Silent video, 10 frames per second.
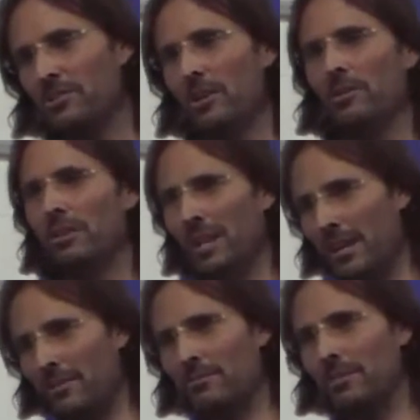So,
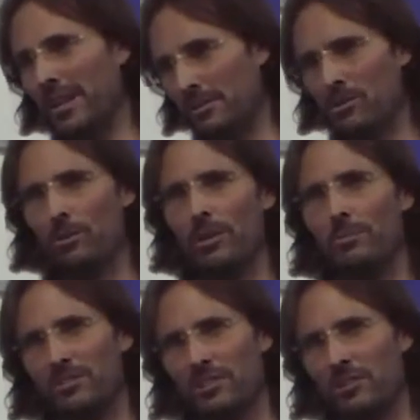like, like
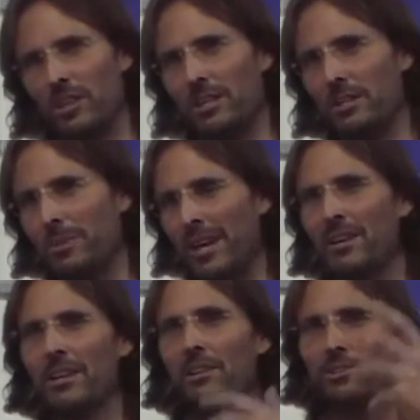Gloria mentioned earlier,
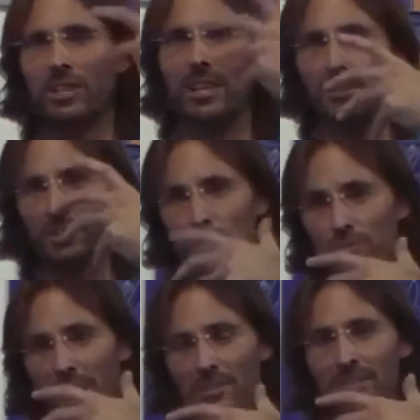that she actually
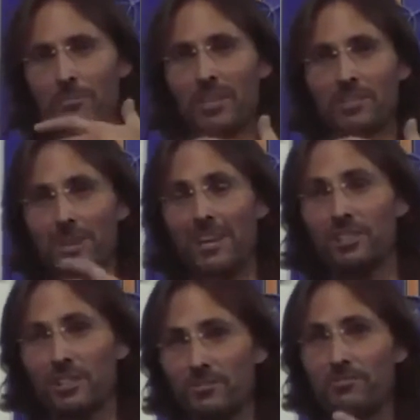traced some things back
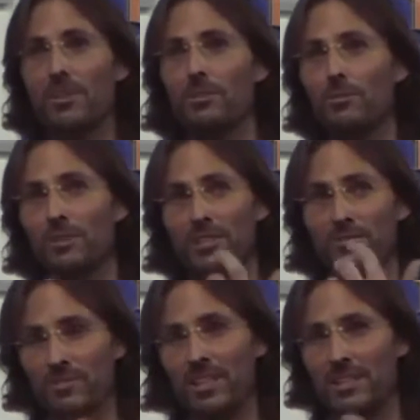and she could feel
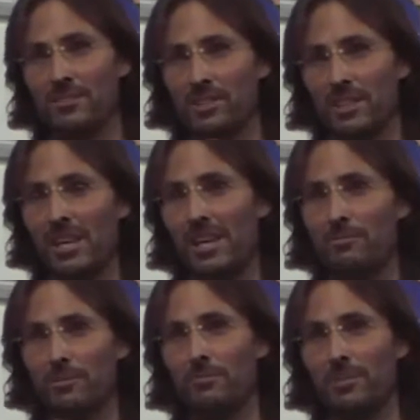these feelings that
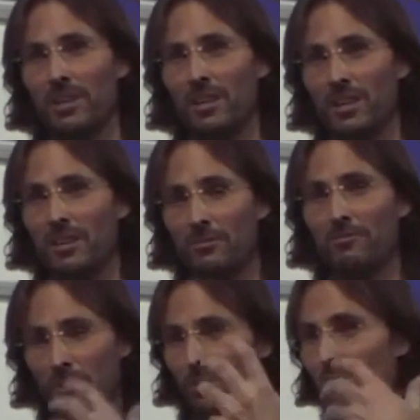came from,
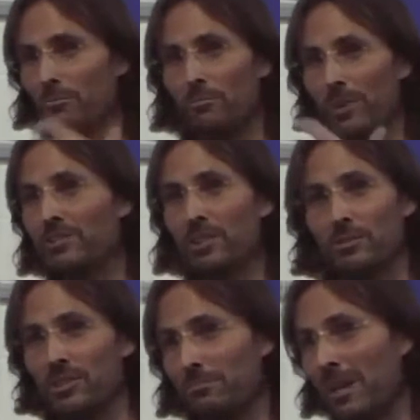from when
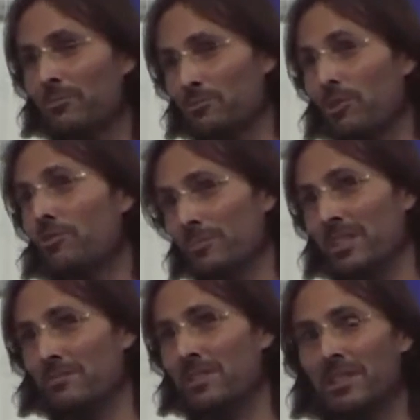she was in mum's
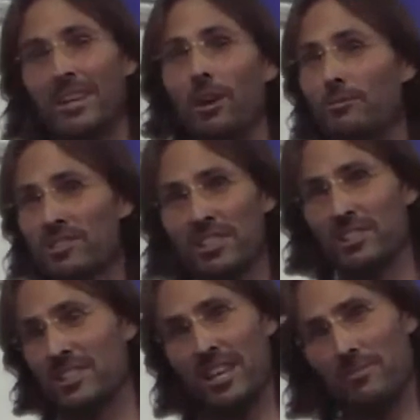womb, even. Now,
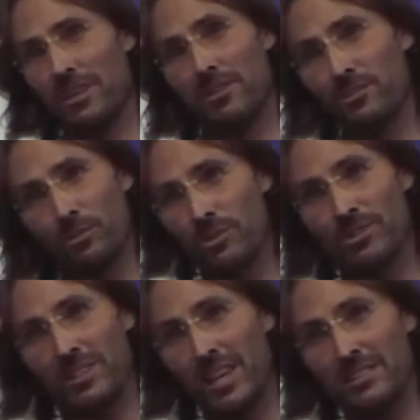obviously, she didn't have any
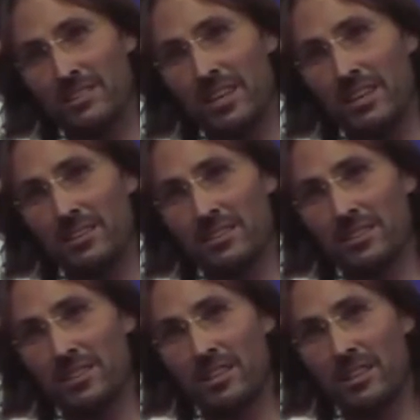thoughts at that
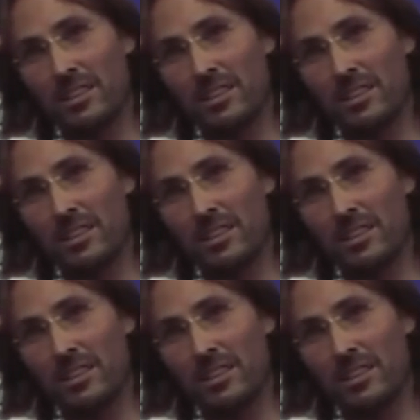stage,